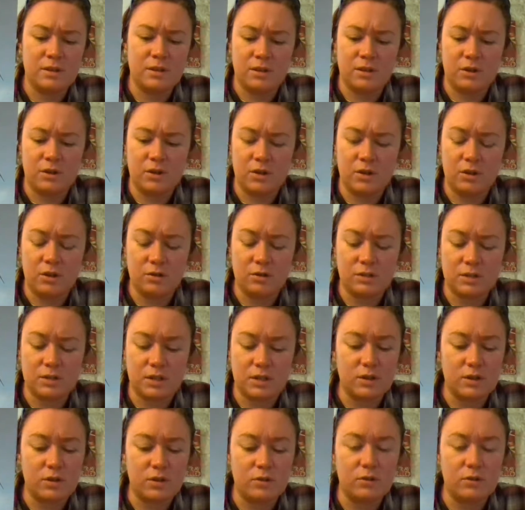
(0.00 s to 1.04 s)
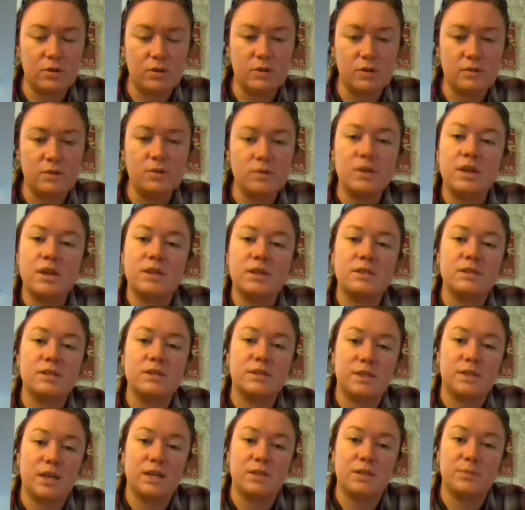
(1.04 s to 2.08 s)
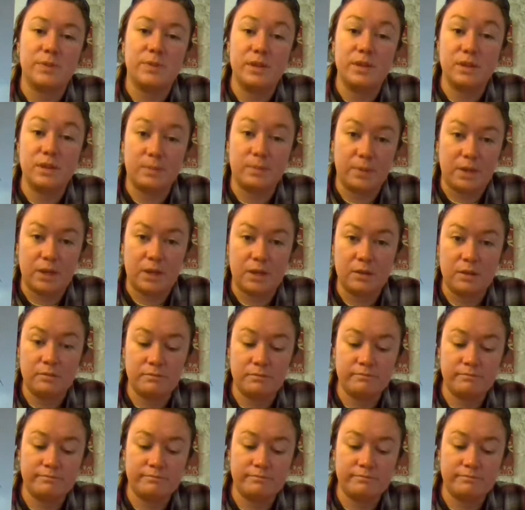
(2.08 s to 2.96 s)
It's like, oh, well, if you can't decide to pick me,